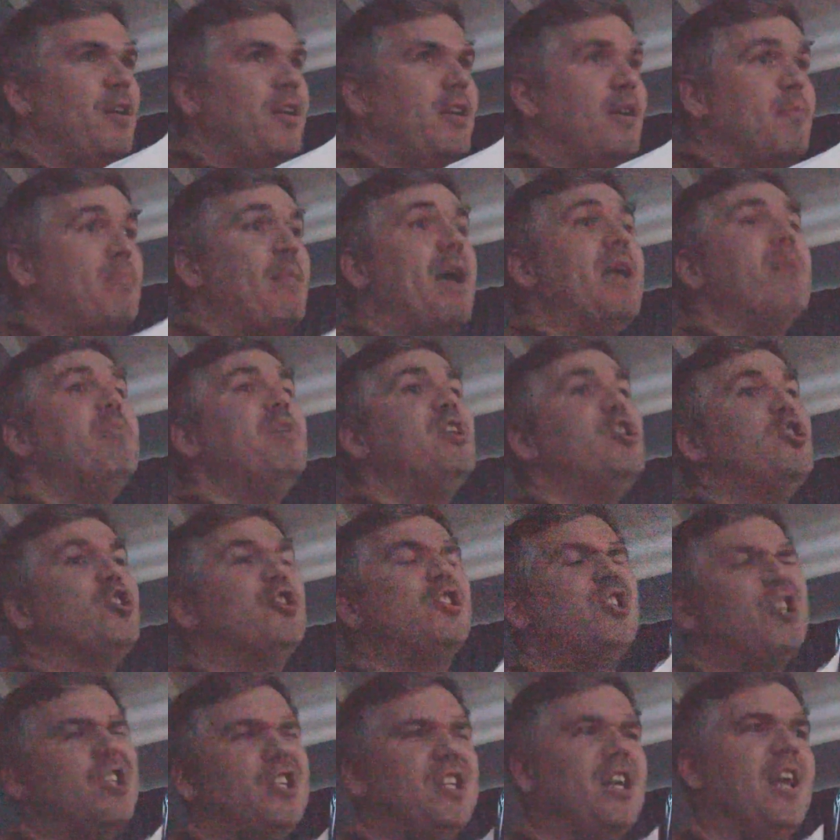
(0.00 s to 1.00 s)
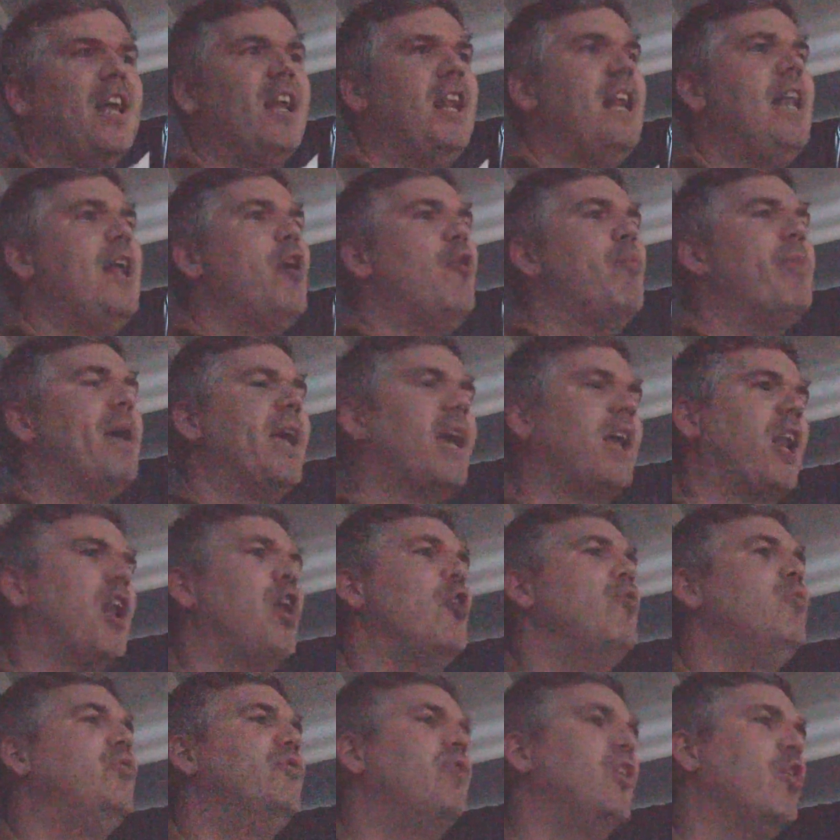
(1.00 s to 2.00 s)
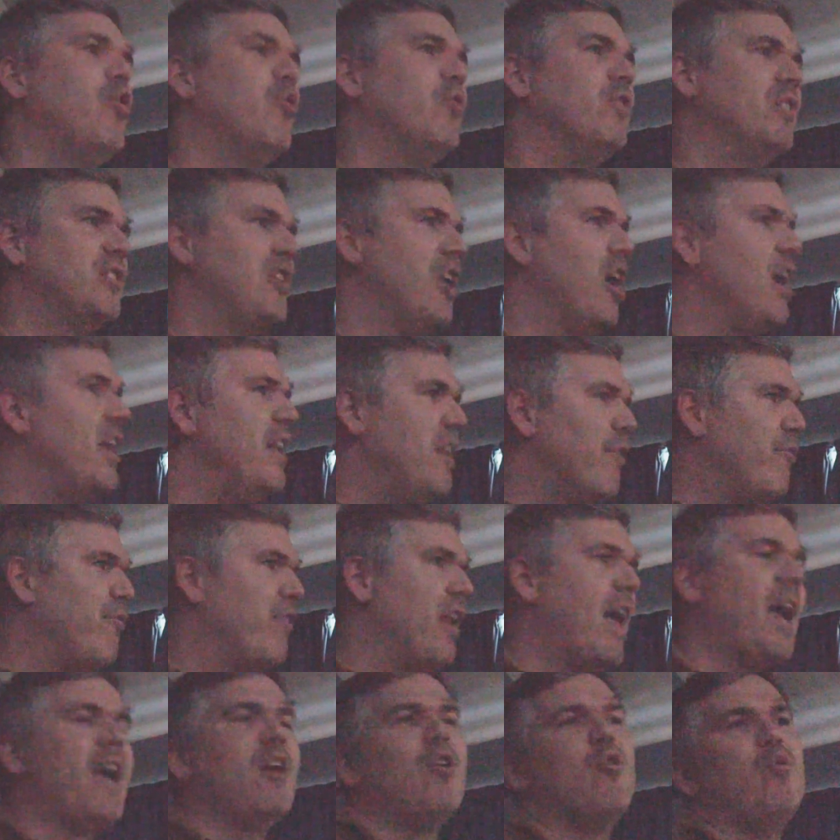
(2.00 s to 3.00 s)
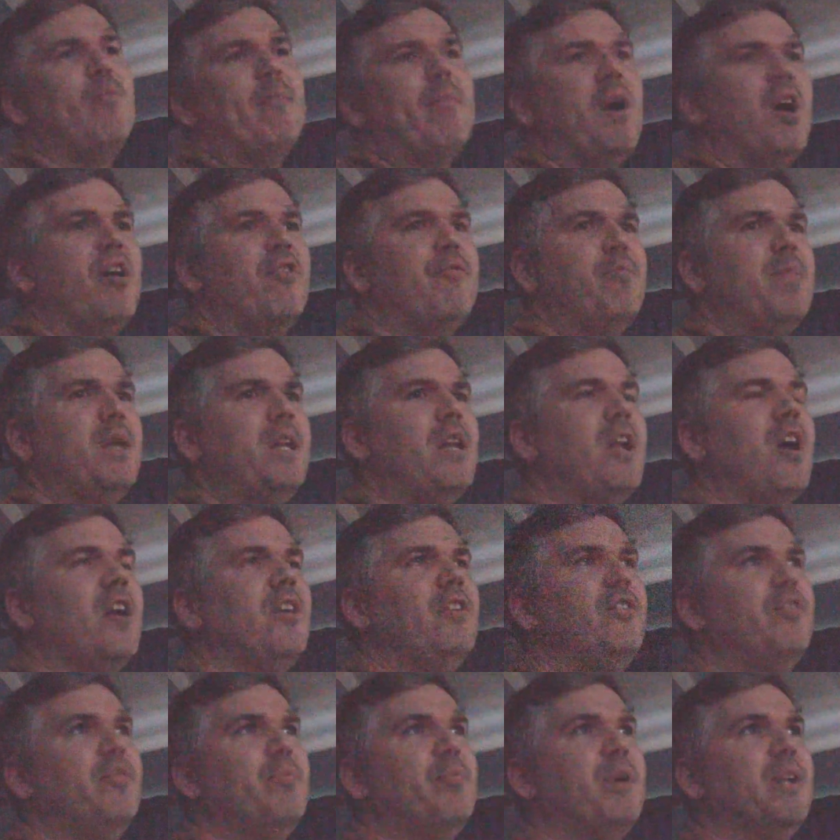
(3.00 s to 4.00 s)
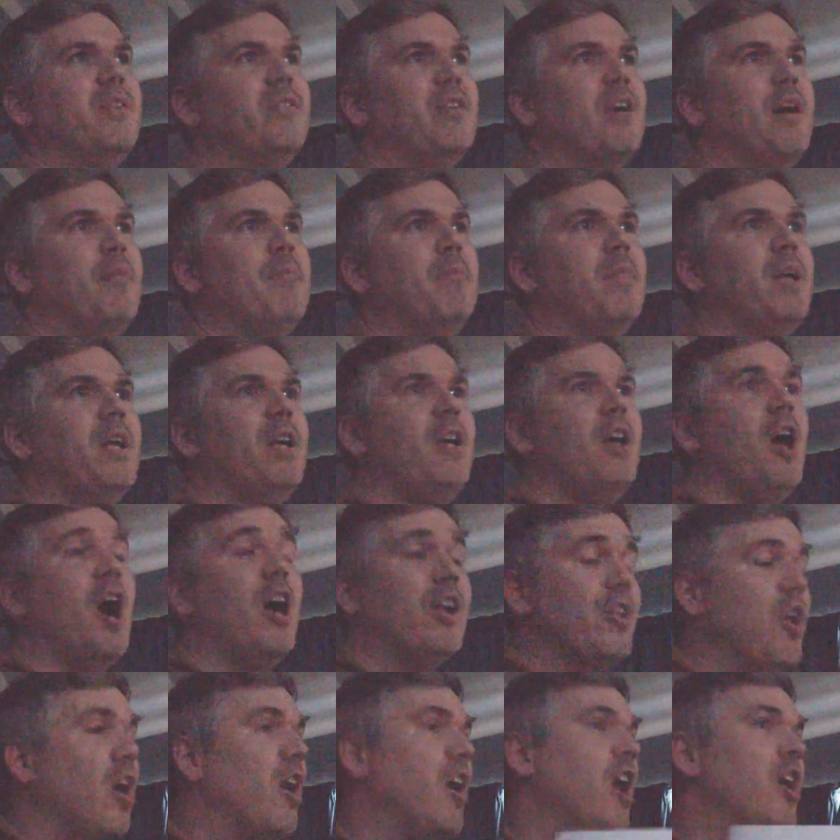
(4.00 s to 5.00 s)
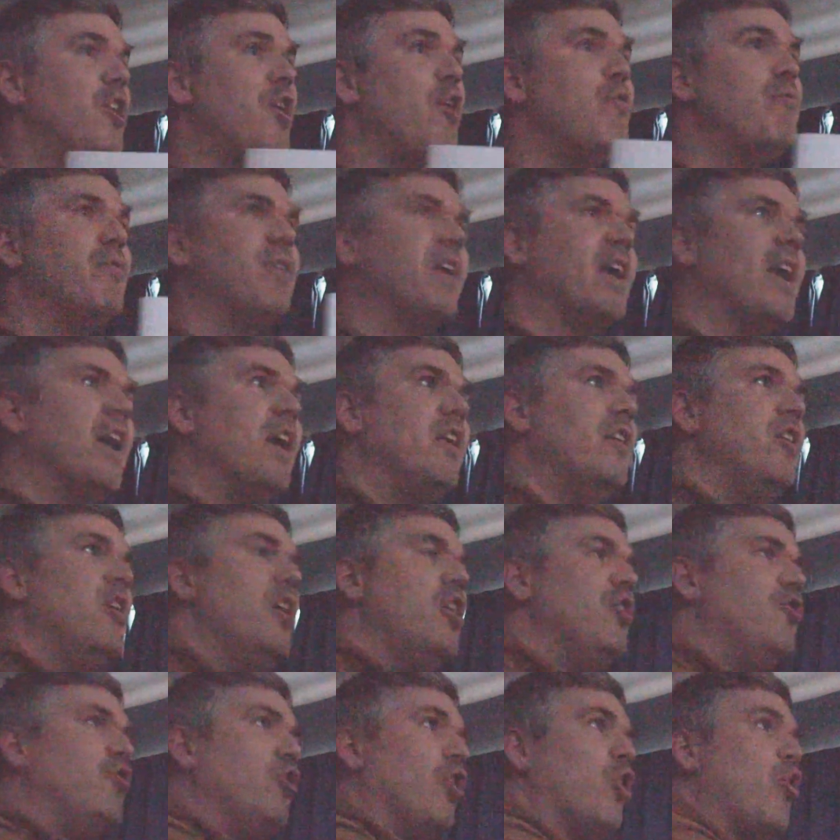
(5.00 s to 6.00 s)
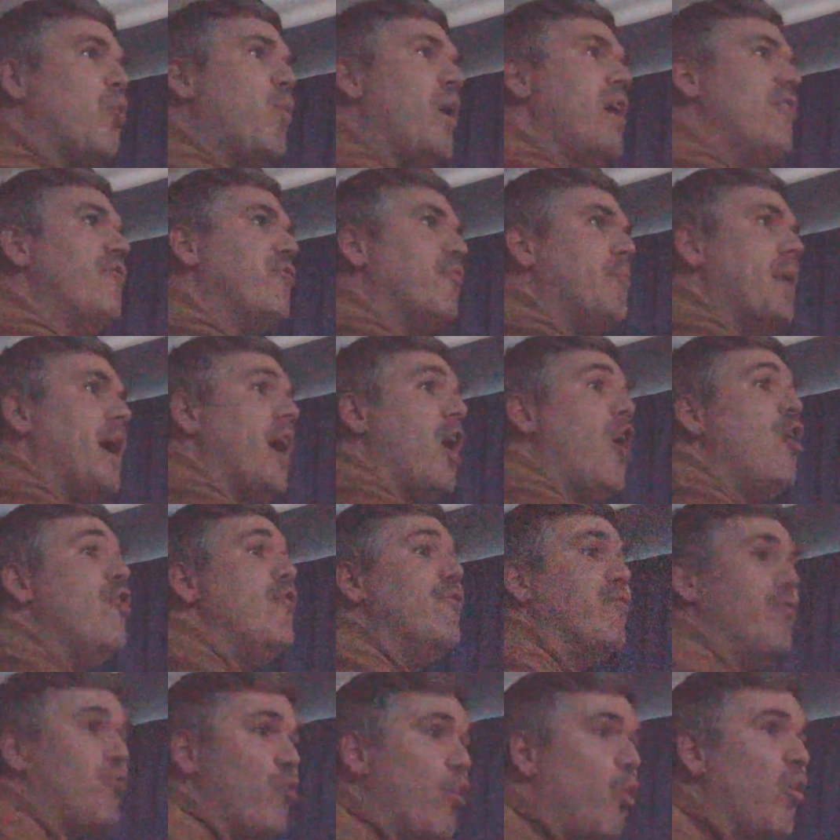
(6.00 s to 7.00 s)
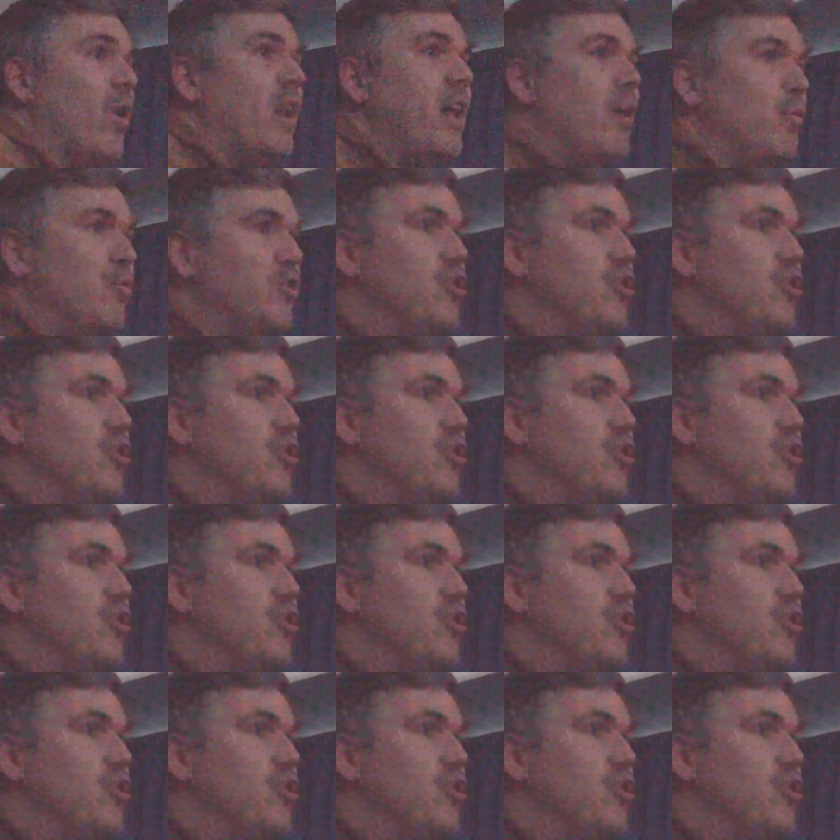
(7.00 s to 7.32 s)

maybe just to see it a little bit closer or a slightly different angle might have been nice. But I don't think it took away from it overall. It was